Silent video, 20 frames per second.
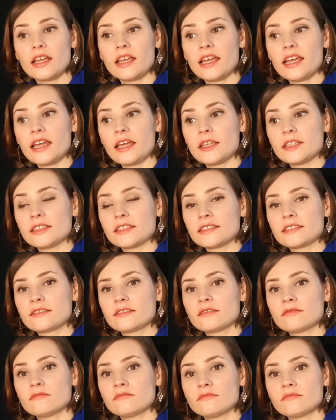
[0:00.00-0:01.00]
And
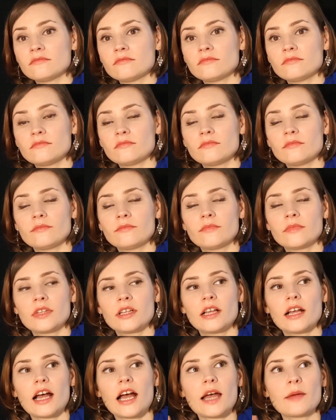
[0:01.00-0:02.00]

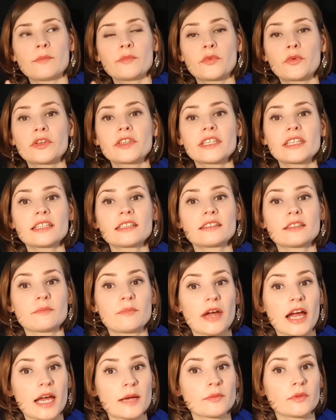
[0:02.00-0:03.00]
I'm reading the
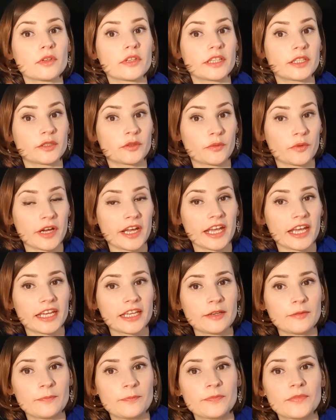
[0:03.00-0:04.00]
Bible in a
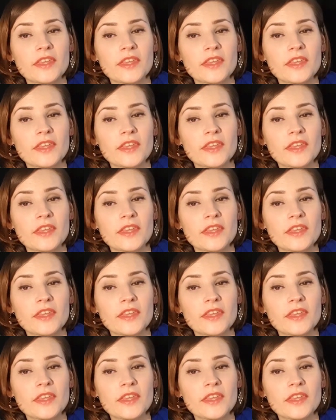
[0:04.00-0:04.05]
way